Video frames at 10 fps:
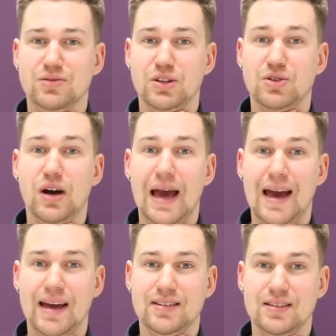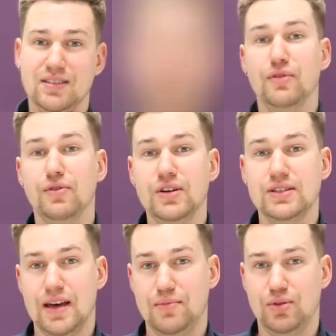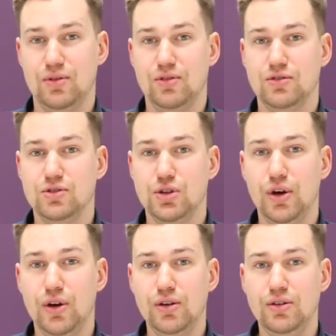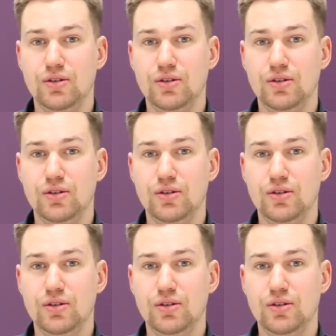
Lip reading: with your hand. For example, turn,